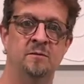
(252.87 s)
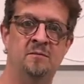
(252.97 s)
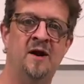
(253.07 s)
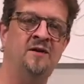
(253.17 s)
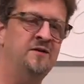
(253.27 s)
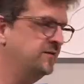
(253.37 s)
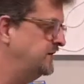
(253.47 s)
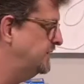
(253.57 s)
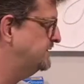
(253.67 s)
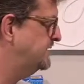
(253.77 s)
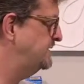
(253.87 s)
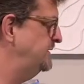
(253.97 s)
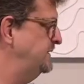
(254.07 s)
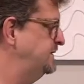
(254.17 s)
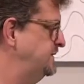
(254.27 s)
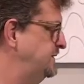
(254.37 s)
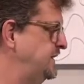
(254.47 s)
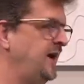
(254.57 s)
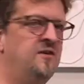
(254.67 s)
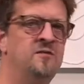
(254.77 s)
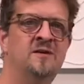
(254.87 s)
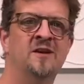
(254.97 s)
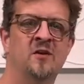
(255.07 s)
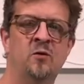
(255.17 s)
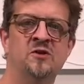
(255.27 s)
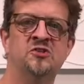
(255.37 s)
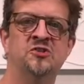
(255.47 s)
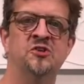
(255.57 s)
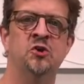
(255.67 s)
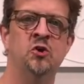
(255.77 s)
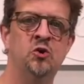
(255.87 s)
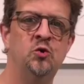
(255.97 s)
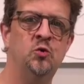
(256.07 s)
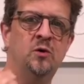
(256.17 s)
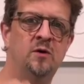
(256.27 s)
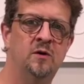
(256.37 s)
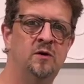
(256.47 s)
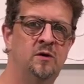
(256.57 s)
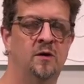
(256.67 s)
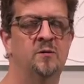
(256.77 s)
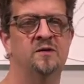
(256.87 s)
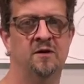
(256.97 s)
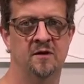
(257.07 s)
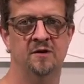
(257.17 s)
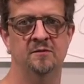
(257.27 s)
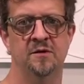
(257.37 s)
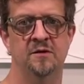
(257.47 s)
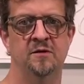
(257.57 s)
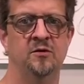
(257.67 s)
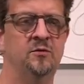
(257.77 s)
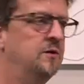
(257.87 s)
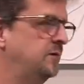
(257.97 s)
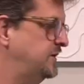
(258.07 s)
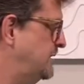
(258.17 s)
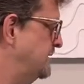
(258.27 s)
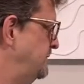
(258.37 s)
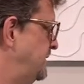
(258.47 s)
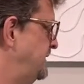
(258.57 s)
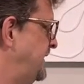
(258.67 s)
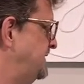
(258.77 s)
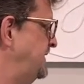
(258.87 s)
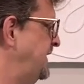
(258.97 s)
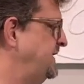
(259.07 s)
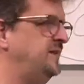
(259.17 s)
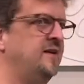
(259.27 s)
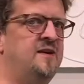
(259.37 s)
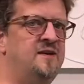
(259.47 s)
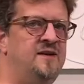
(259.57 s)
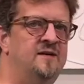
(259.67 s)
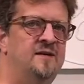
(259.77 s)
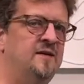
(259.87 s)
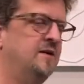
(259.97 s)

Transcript: remind ourselves that this is answering the question who are we talking with? Who are we talking with? That's the identity.